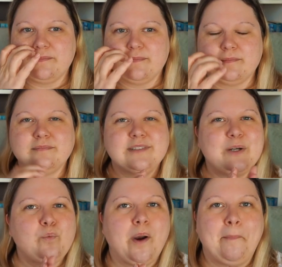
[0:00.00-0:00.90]
they
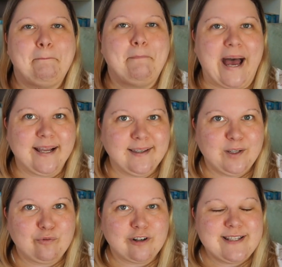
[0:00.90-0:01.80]
weren't badly
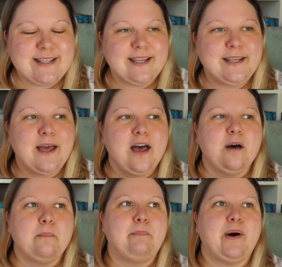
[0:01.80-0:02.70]
written,
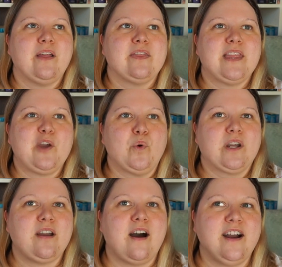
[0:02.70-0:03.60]
but they were
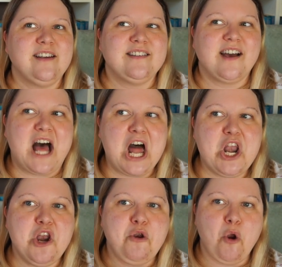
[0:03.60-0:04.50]
kinda
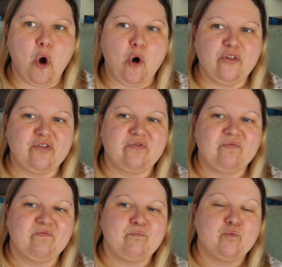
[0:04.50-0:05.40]
not
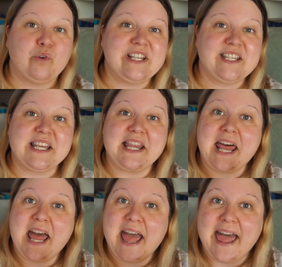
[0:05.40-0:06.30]
written
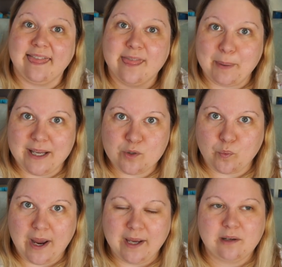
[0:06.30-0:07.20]
in the best
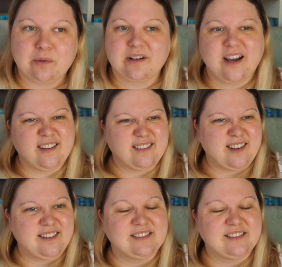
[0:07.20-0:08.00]
way. They were kinda,